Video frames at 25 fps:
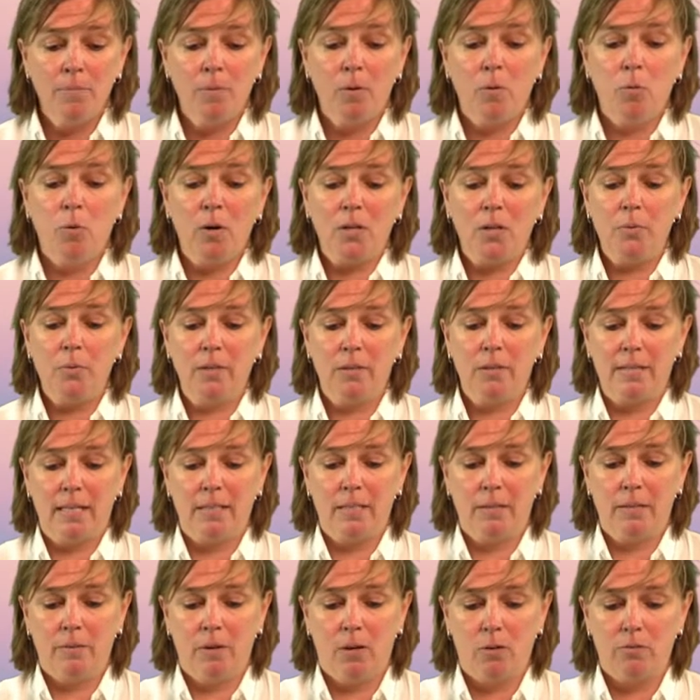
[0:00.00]
What we
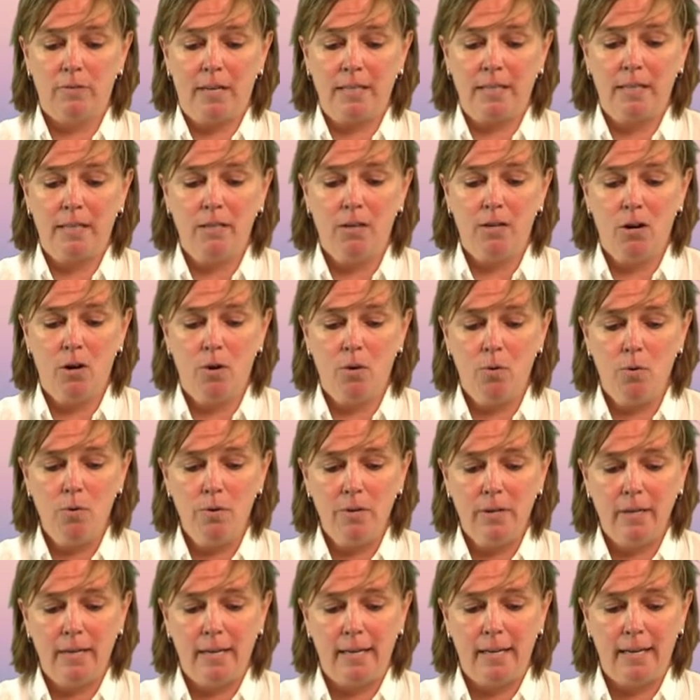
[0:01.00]
already know
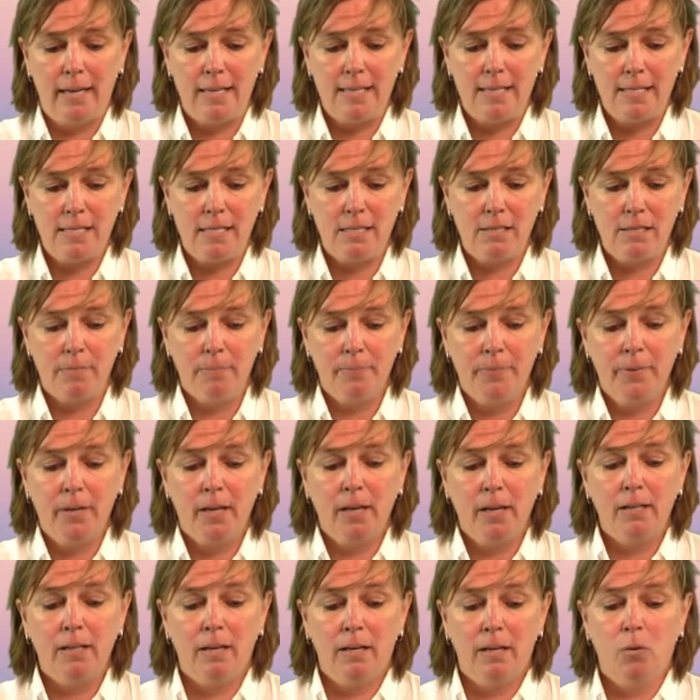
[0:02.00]
is,
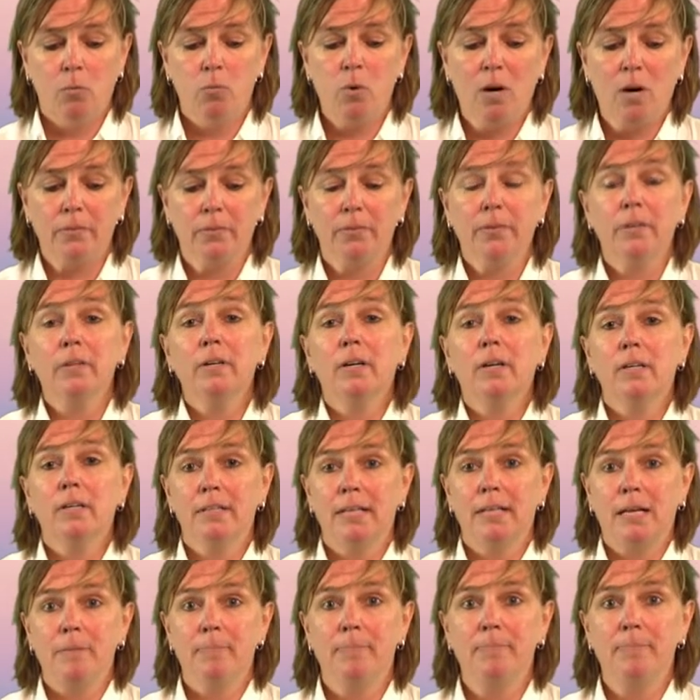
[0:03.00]
one,
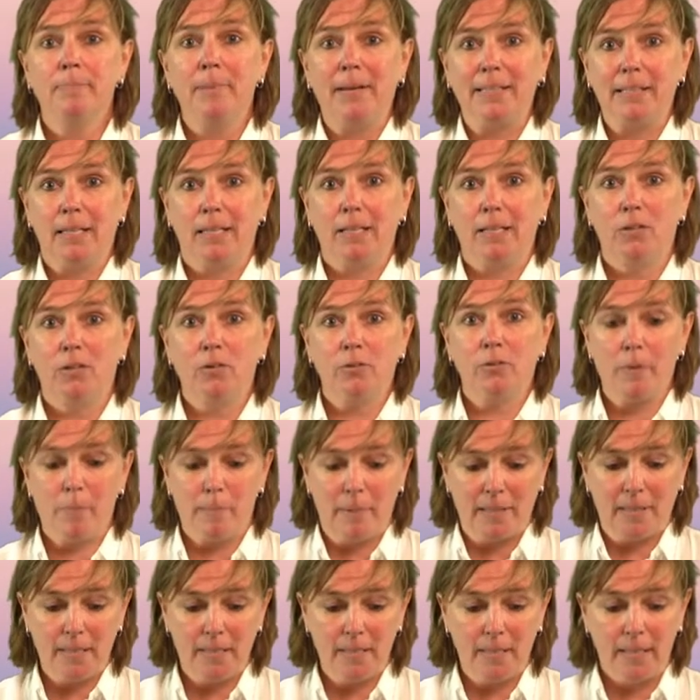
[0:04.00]
diabetic
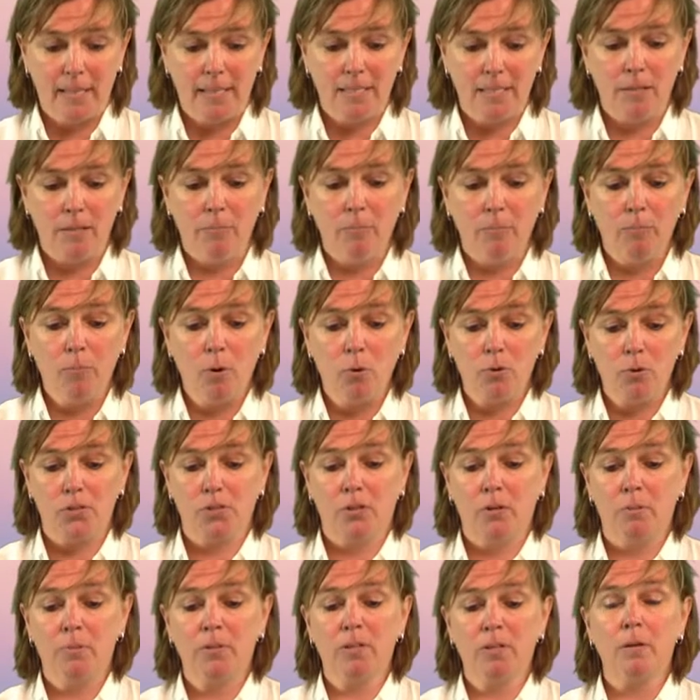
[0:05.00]
neuropathy is the most
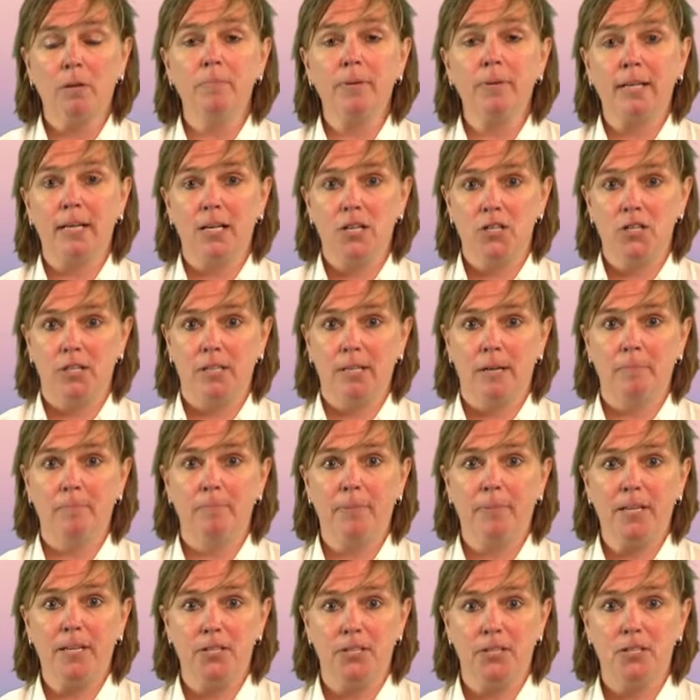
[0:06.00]
common complication in
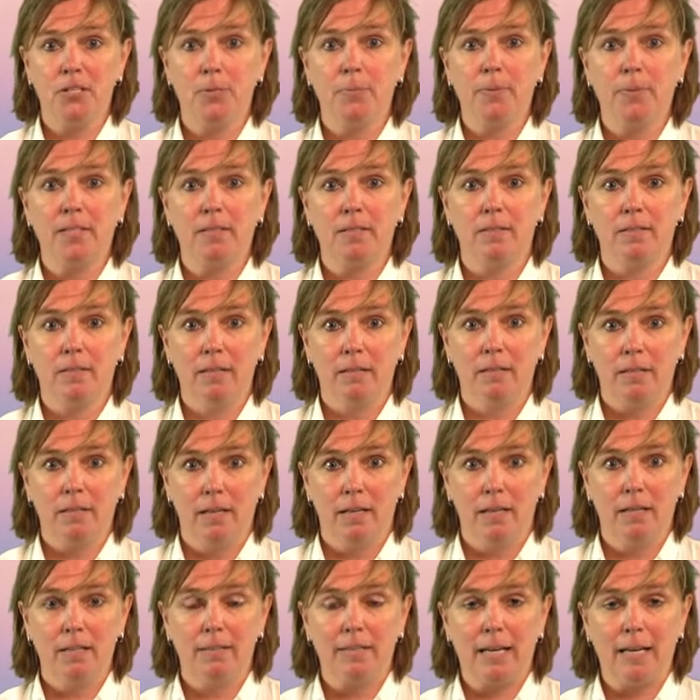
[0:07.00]
patients with
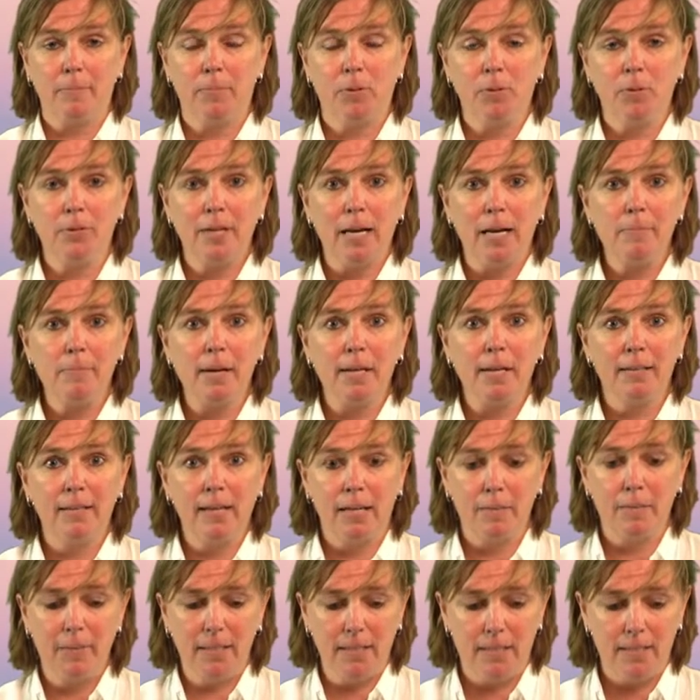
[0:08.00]
type 2
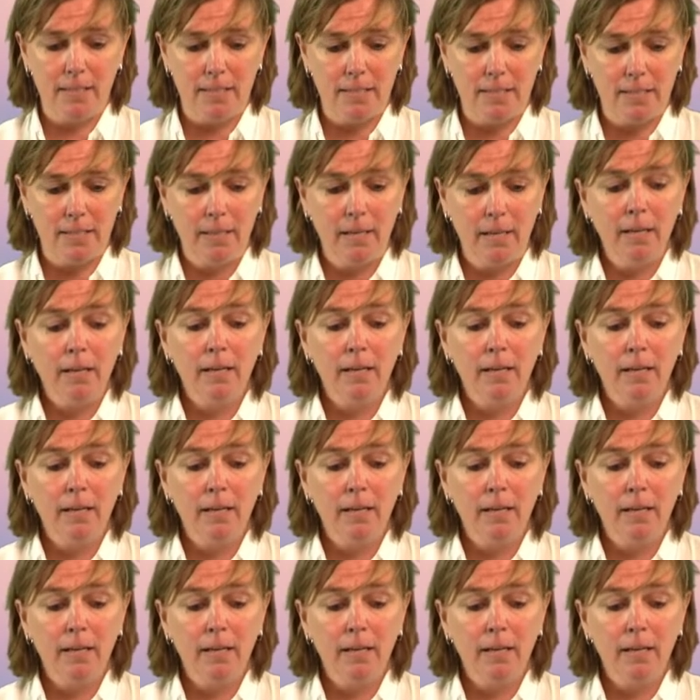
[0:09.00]
diabetes.